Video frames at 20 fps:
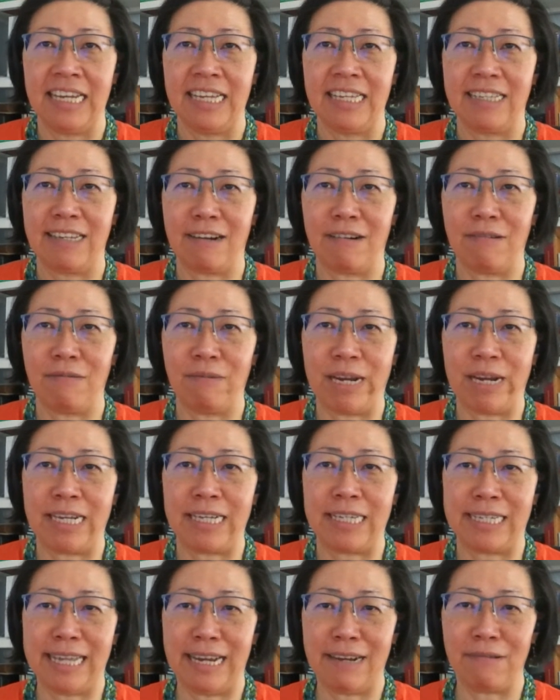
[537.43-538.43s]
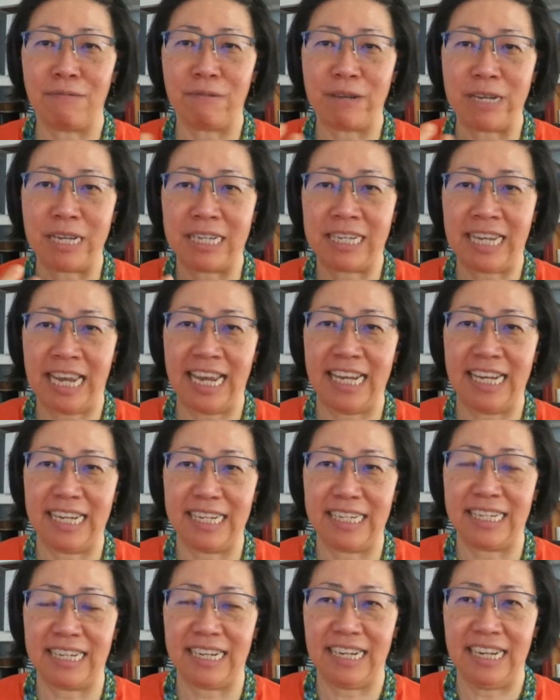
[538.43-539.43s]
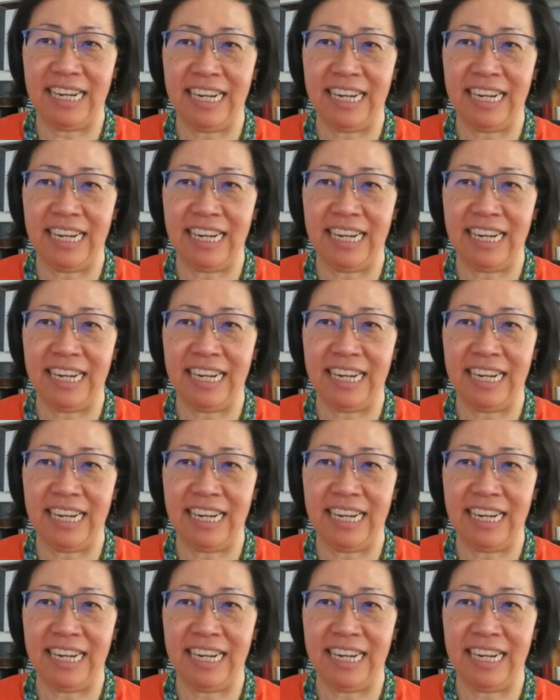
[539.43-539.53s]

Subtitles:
there are ways that we can,